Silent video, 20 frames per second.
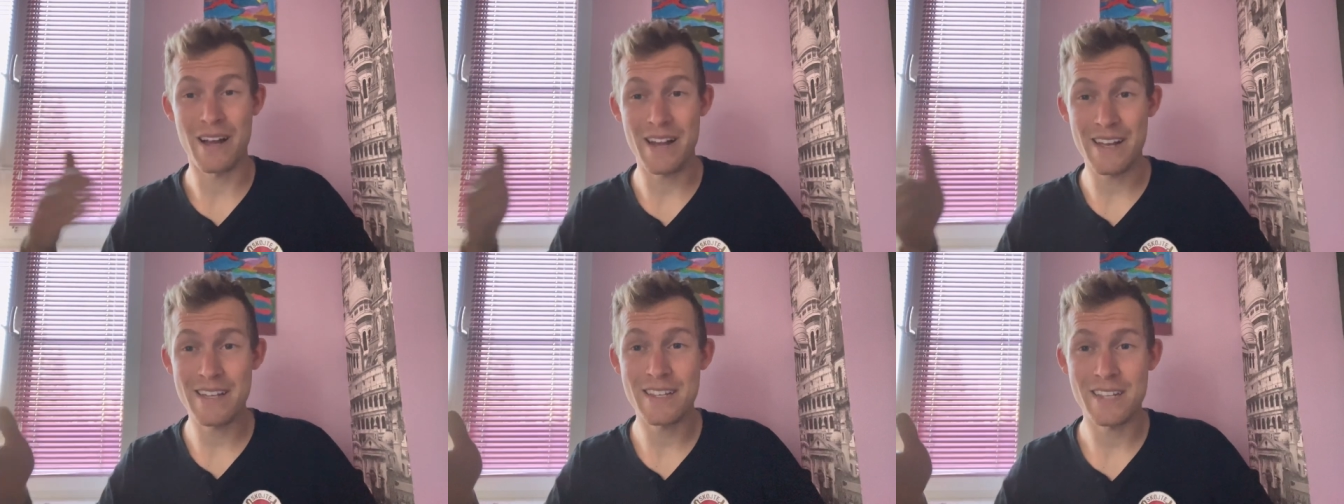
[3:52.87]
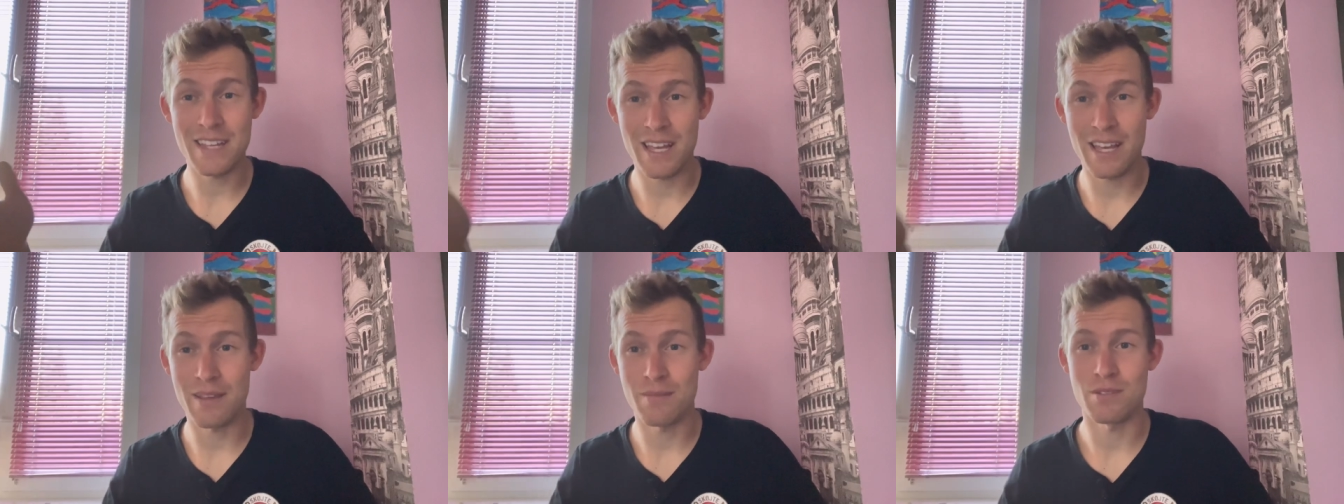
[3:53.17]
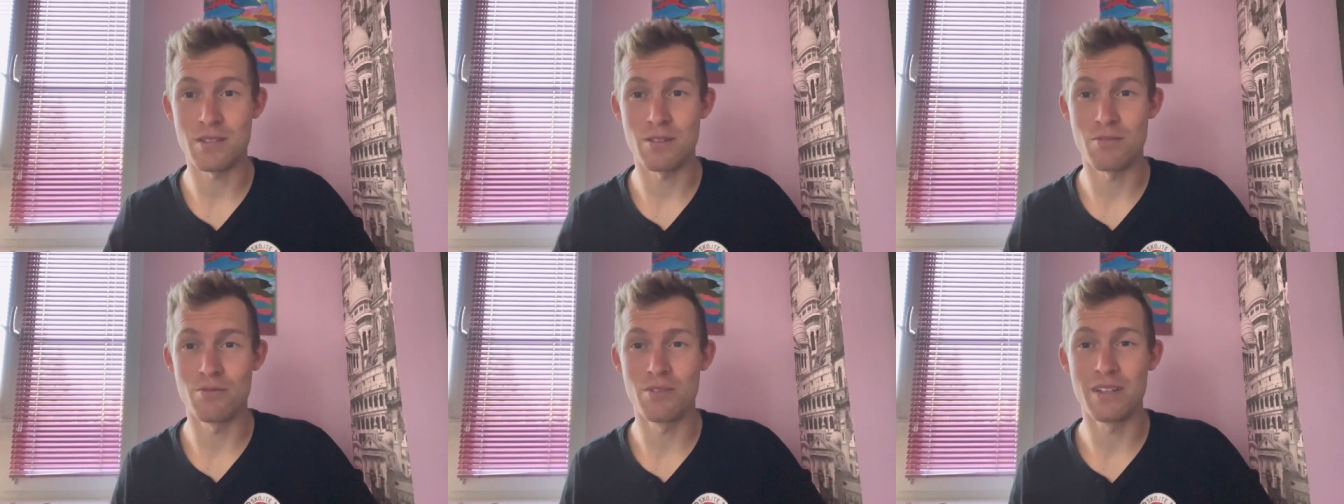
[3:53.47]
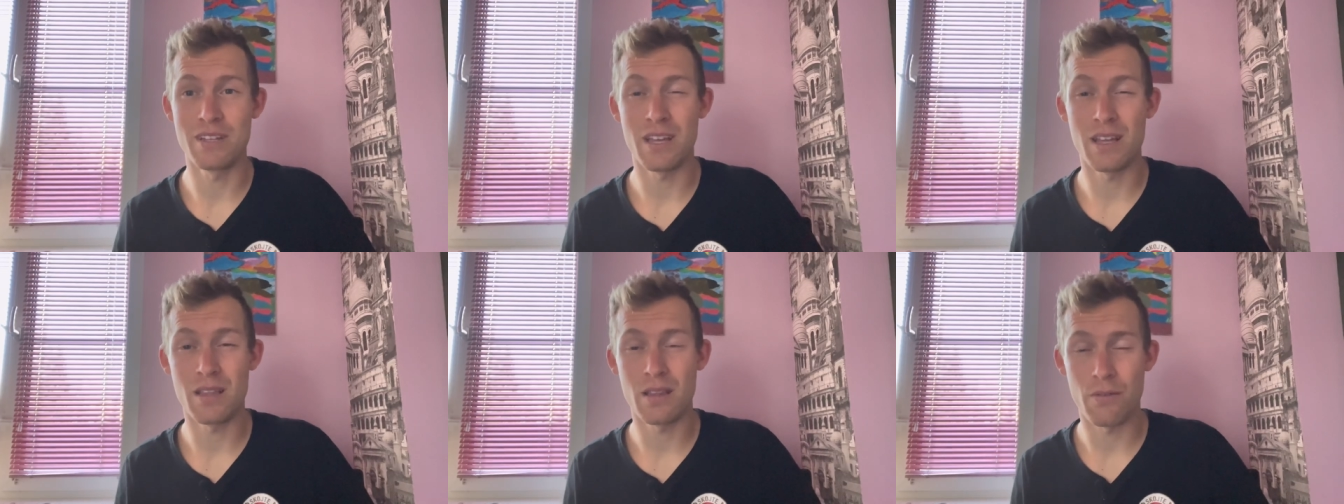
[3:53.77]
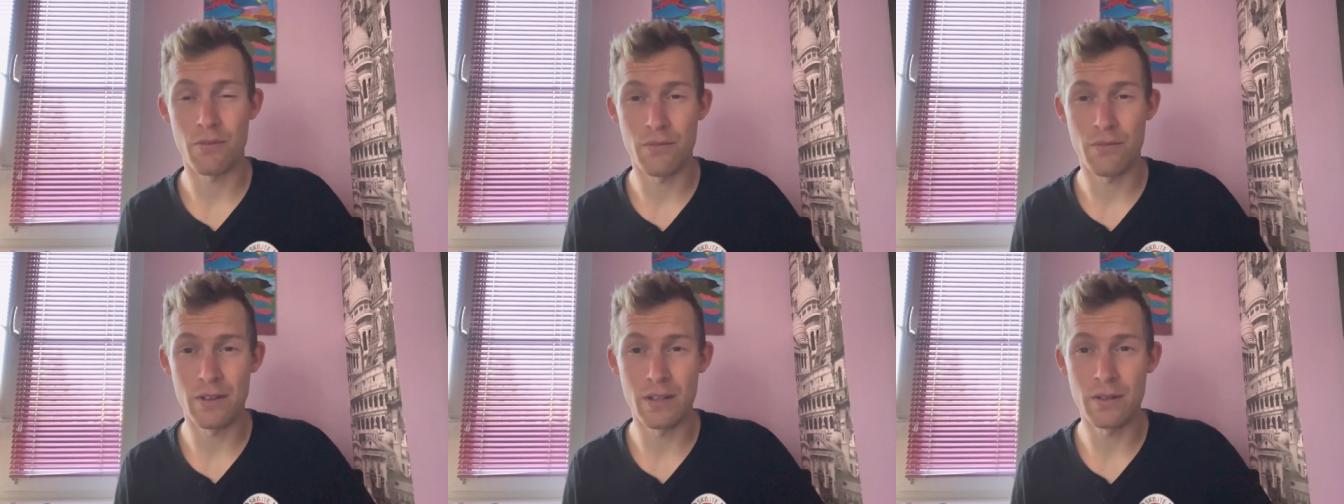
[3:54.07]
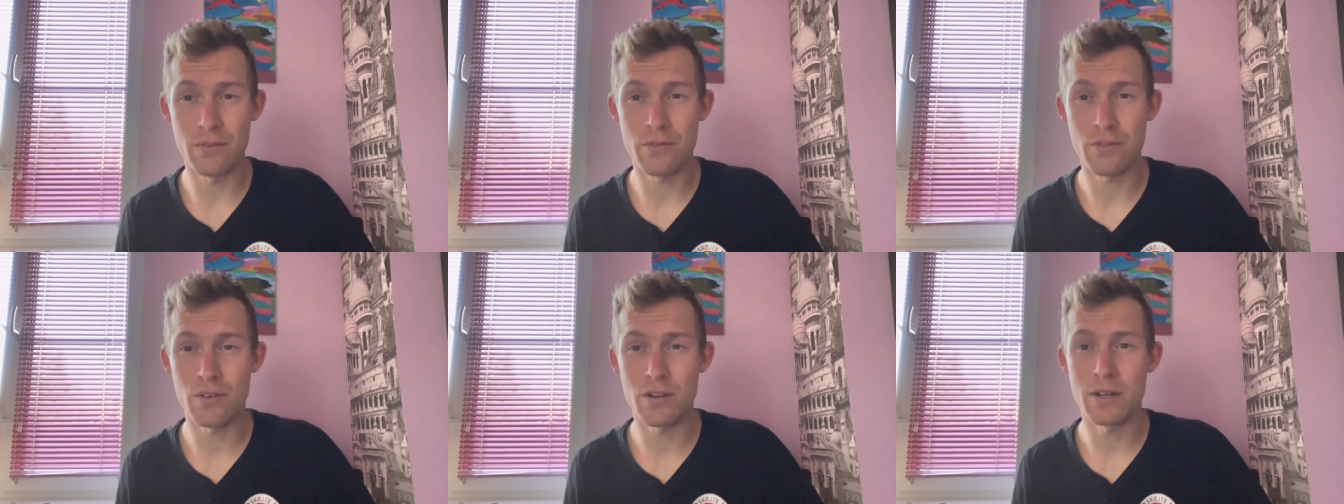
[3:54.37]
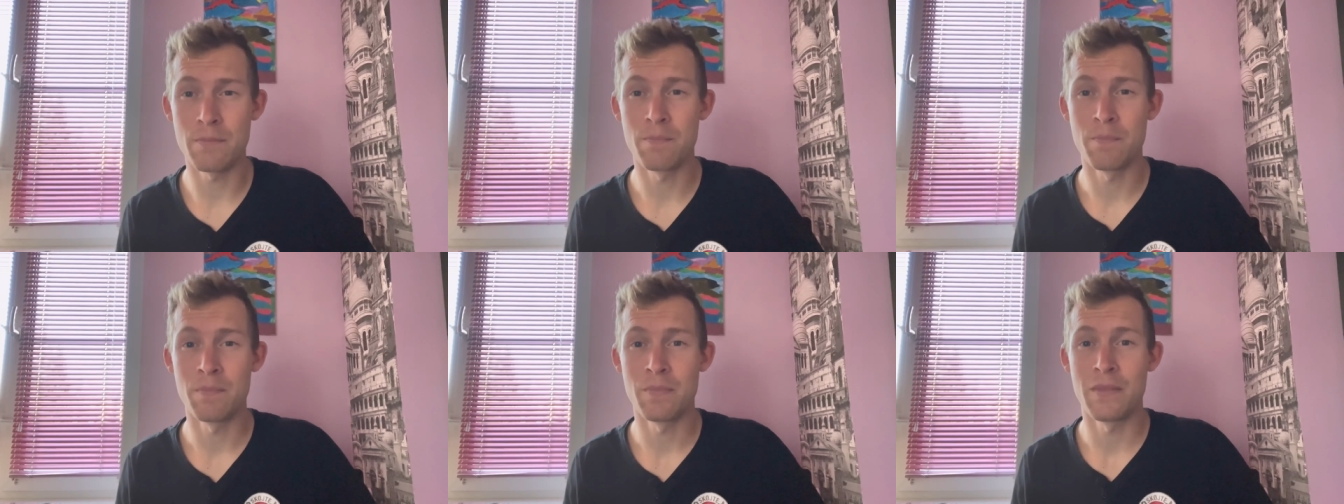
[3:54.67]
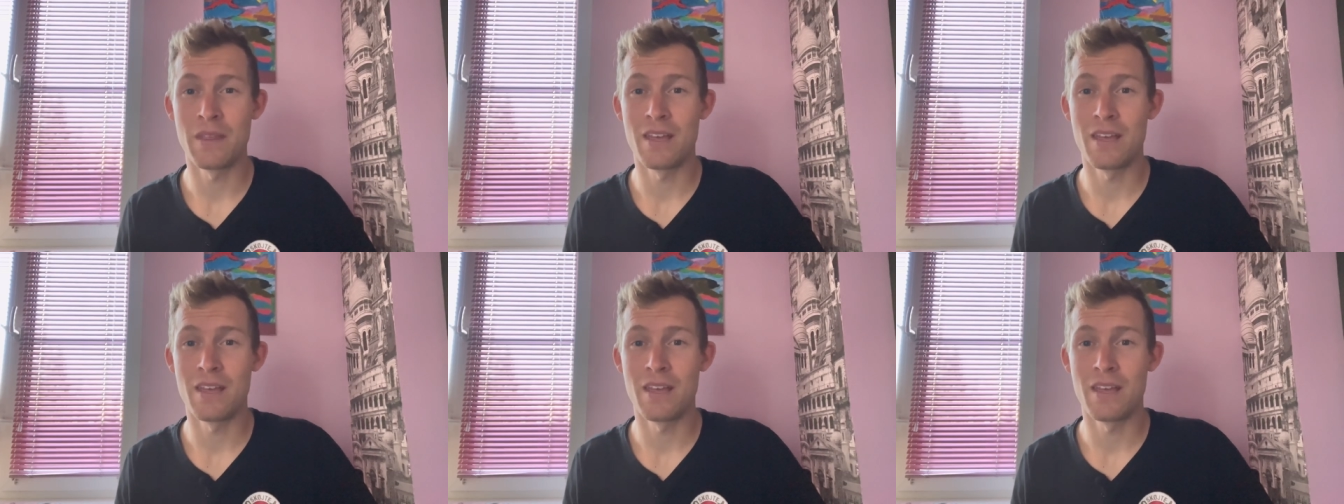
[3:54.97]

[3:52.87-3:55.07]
ice camps and really get the feel for it.